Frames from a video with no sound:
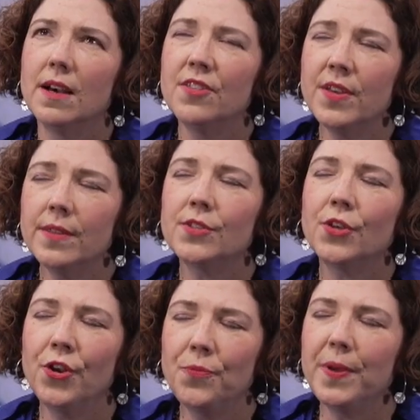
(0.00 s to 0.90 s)
I think this
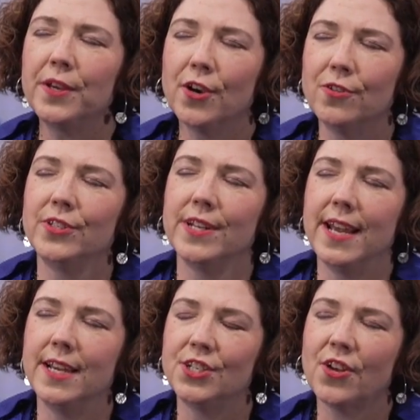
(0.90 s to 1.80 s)
could be a golden
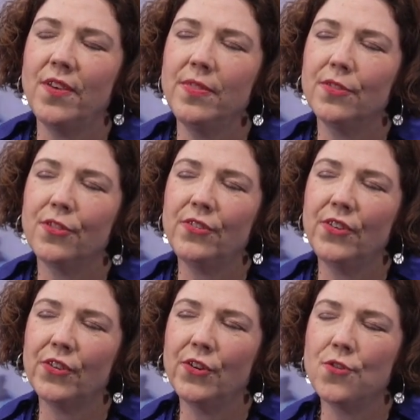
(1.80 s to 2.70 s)
age. I think that this
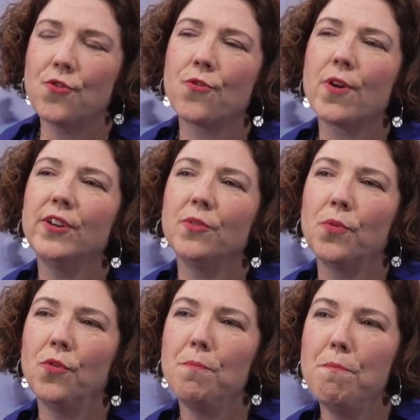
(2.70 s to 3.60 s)
is an
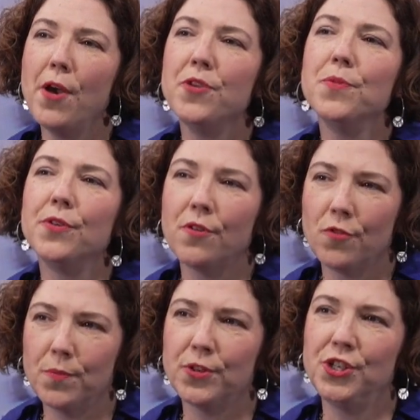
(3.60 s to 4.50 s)
incredible moment of
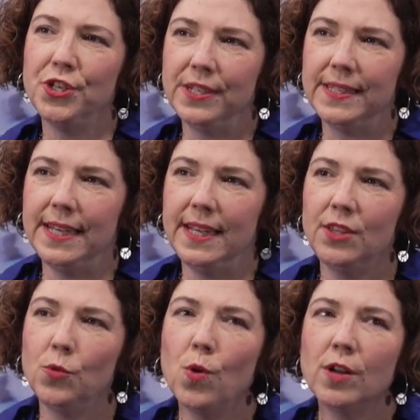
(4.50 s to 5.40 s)
opportunity.
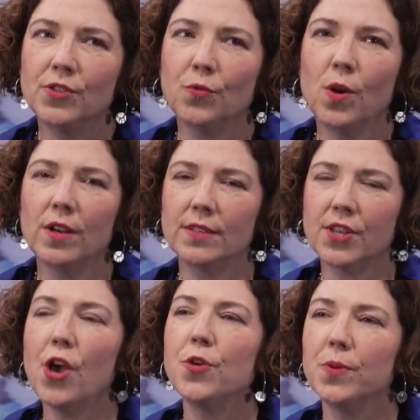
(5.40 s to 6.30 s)
The world of work has
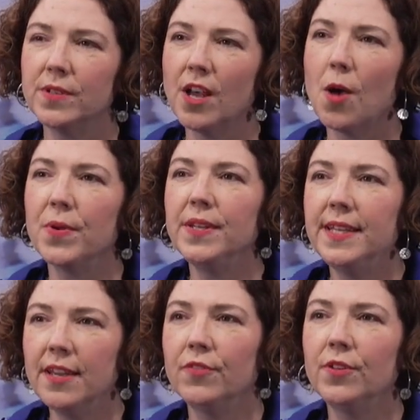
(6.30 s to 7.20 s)
opened up and
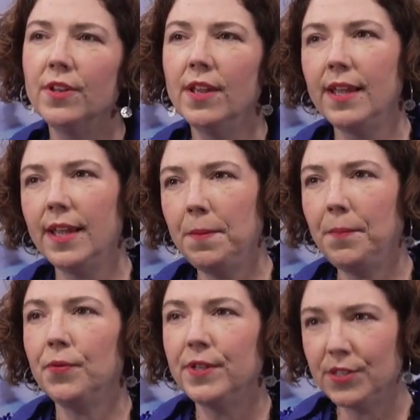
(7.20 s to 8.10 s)
given
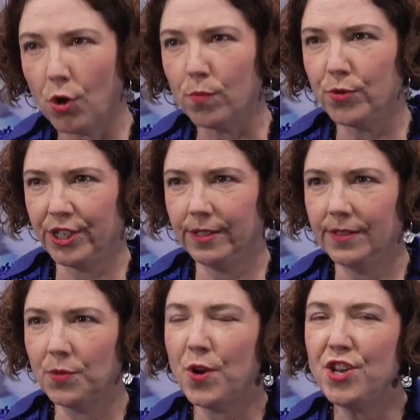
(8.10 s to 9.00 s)
employees
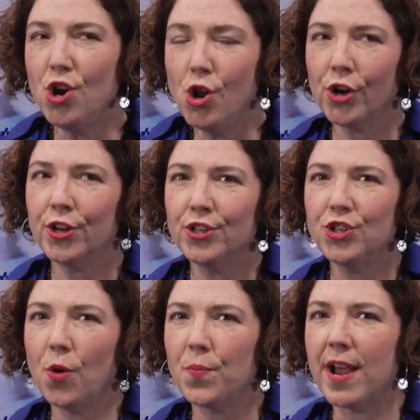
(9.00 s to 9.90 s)
options, and when you look at a
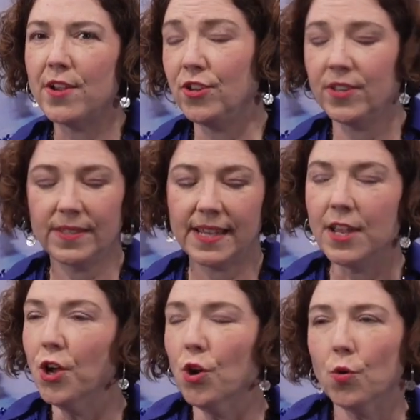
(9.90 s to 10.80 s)
job now you can say,
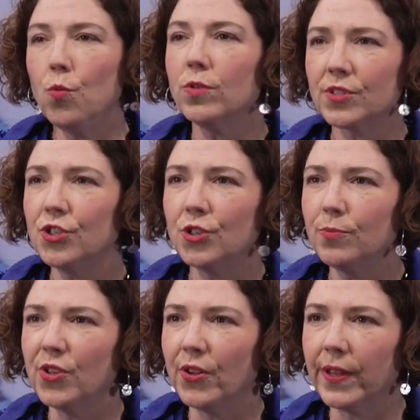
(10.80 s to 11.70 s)
well, what's the
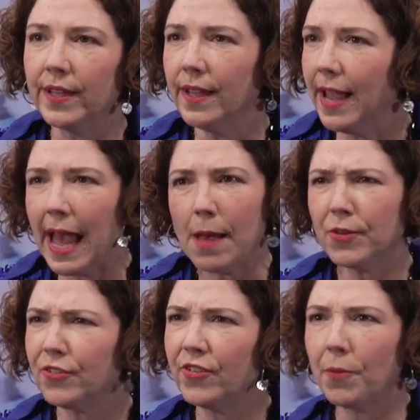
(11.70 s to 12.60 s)
job doing, how
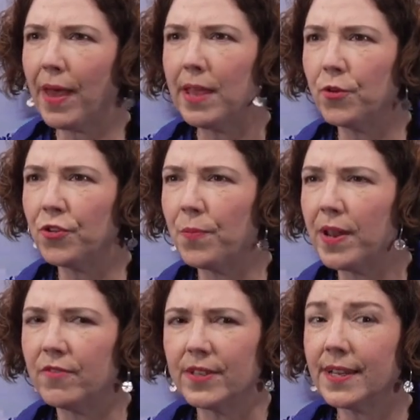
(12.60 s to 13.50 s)
much does it pay, what are the
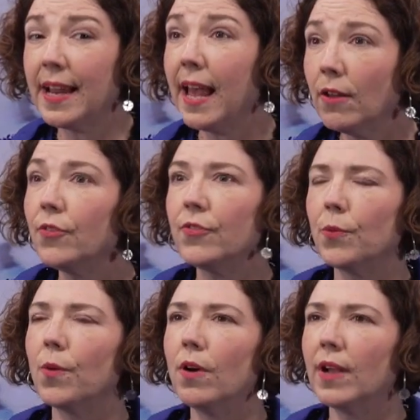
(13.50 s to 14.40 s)
benefits, and how does it
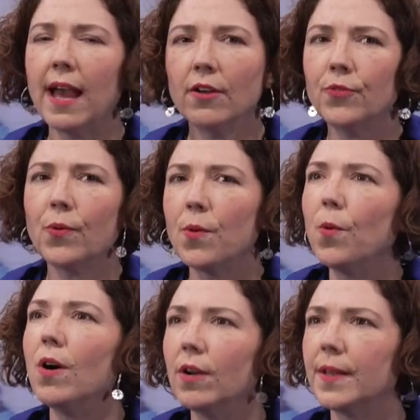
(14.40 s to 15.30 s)
work, how do I
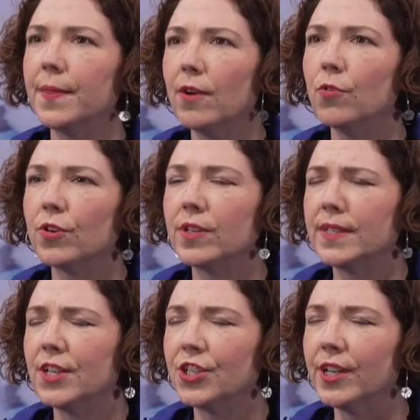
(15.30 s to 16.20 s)
work in that
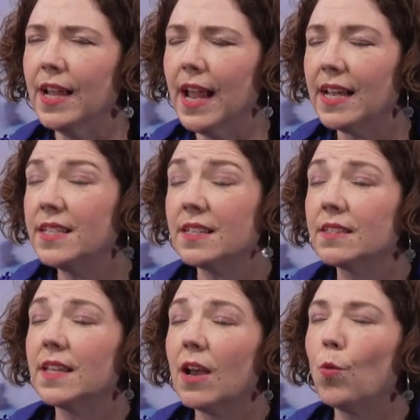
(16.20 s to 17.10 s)
organisation, and
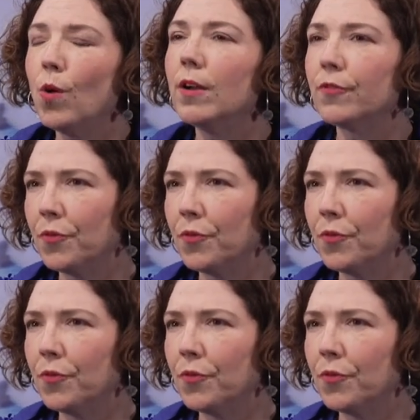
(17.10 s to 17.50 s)
does that work for